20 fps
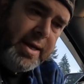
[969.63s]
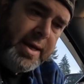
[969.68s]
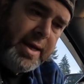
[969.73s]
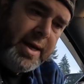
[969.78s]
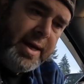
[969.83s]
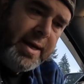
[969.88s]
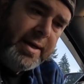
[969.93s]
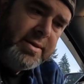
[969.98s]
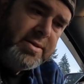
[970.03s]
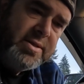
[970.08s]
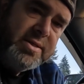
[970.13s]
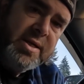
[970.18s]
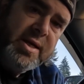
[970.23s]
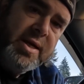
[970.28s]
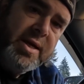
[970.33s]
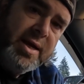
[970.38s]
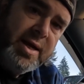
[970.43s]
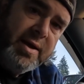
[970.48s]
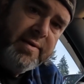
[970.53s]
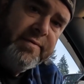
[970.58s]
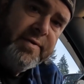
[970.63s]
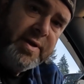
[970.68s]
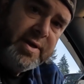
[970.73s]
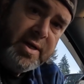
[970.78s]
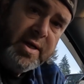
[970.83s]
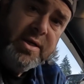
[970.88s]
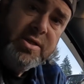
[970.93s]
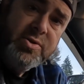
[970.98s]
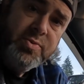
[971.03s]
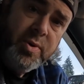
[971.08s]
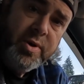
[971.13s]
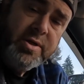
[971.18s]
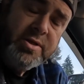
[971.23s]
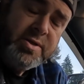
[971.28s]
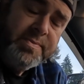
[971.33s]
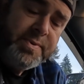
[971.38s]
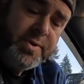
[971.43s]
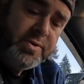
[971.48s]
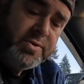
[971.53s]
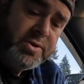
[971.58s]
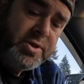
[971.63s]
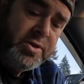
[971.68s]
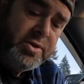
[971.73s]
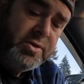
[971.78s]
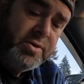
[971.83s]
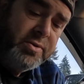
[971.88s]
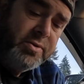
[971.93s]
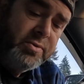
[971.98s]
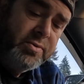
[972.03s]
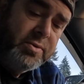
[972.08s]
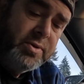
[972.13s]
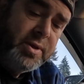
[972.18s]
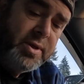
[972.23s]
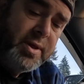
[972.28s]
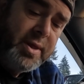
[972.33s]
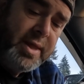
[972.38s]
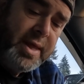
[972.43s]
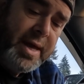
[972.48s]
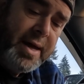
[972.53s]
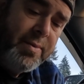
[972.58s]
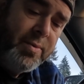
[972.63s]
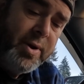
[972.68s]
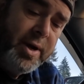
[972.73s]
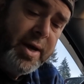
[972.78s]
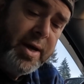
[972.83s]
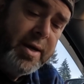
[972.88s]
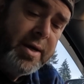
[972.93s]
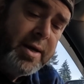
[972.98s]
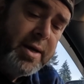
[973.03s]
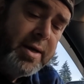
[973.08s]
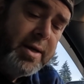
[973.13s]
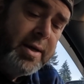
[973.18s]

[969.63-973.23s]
and see if it does what it's supposed to do that way.